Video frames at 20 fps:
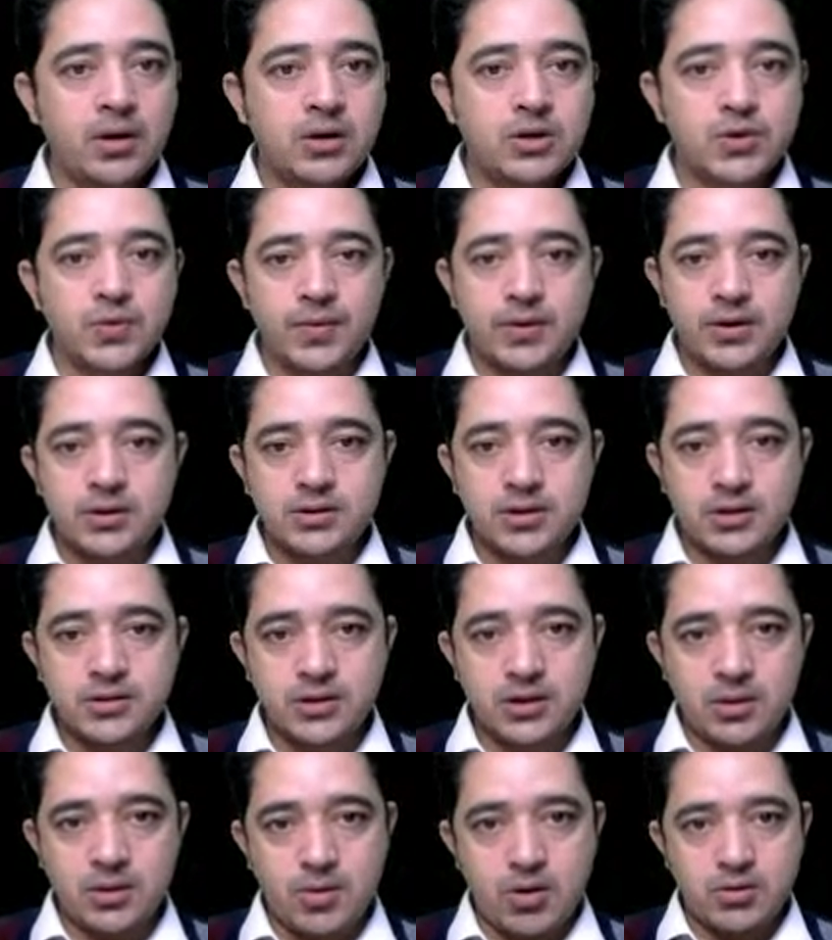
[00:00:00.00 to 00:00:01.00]
So we are
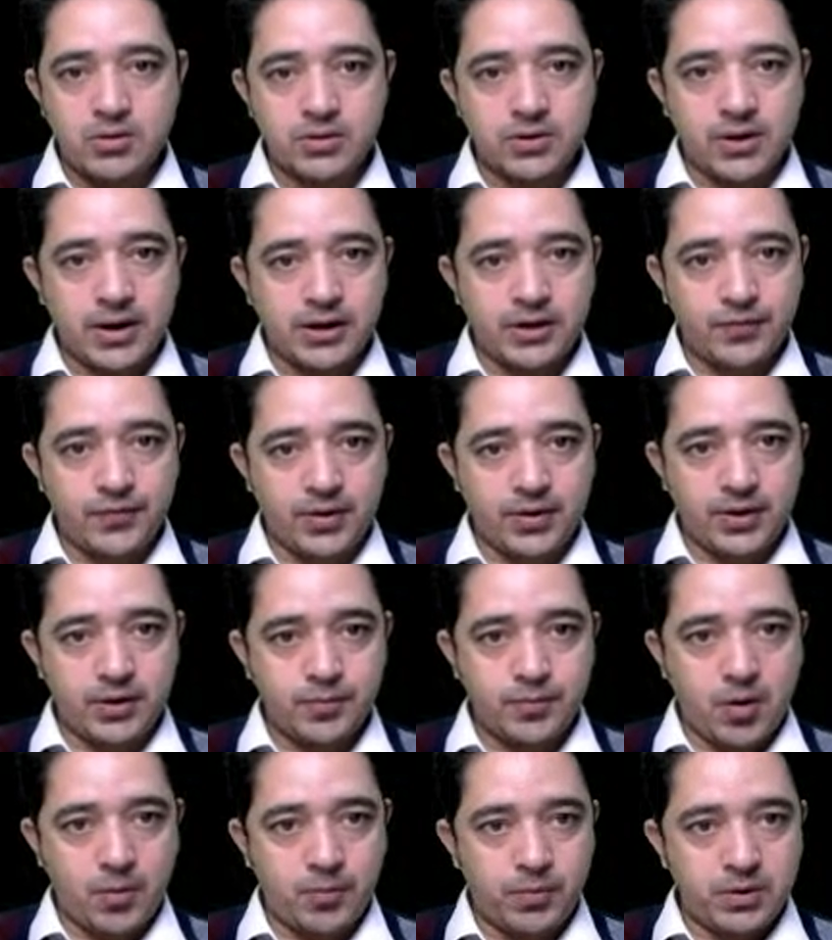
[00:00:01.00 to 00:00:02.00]
discussing about right-wing
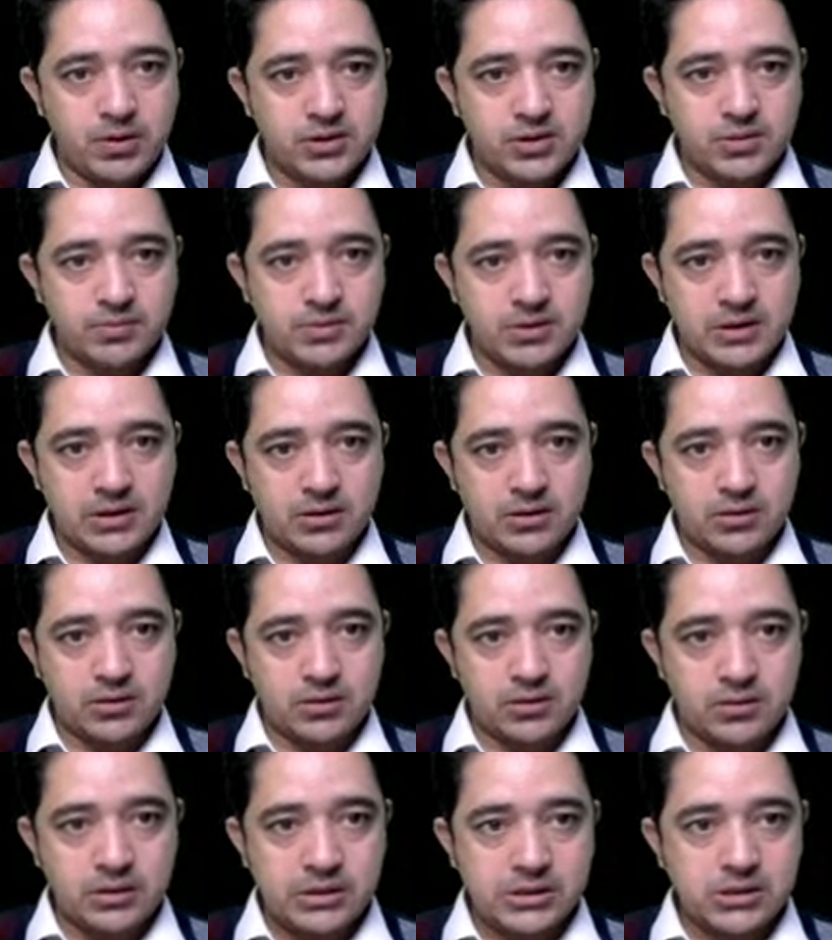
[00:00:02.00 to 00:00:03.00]
populism seeing a
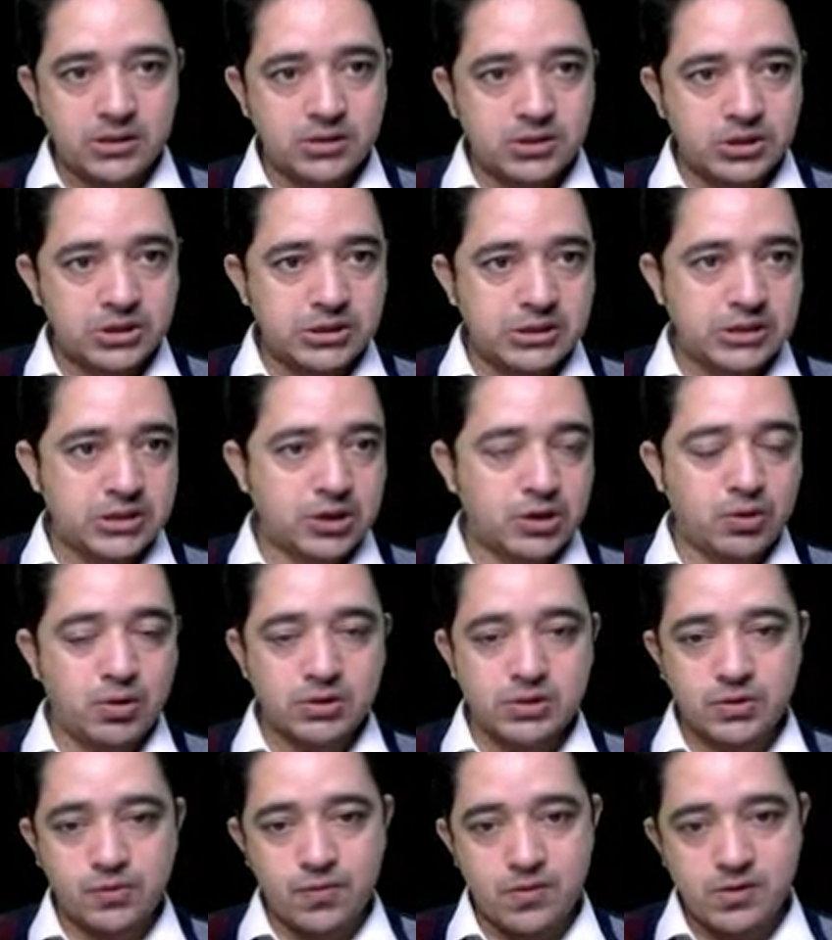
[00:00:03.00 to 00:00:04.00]
resurgence
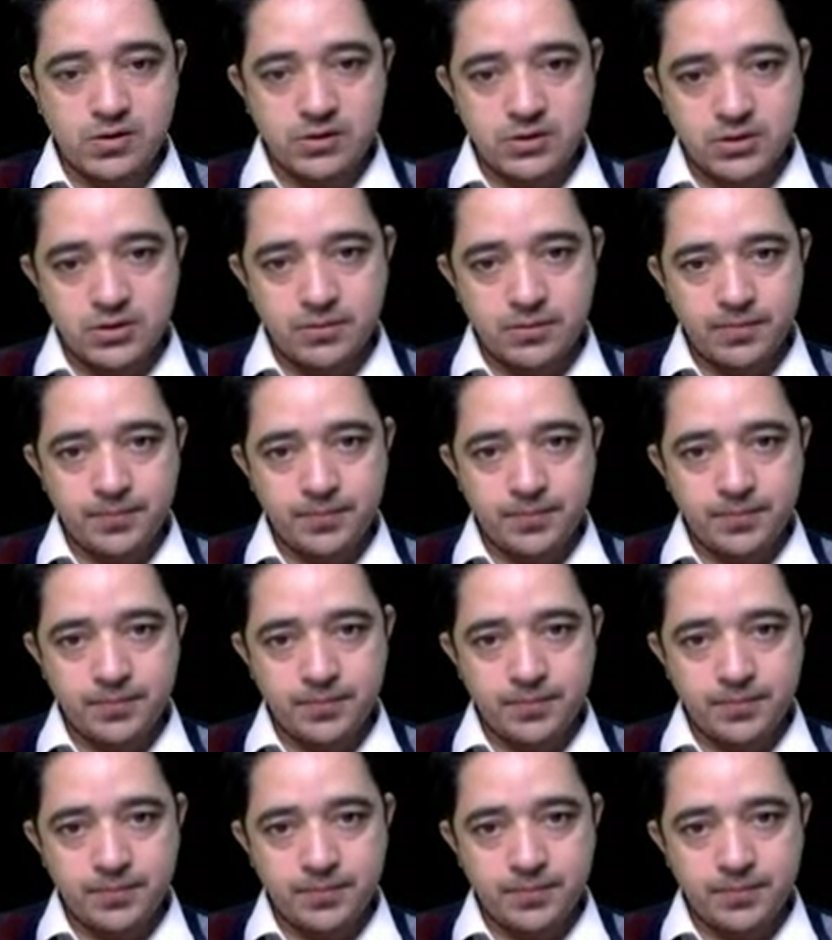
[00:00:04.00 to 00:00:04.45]
across the world.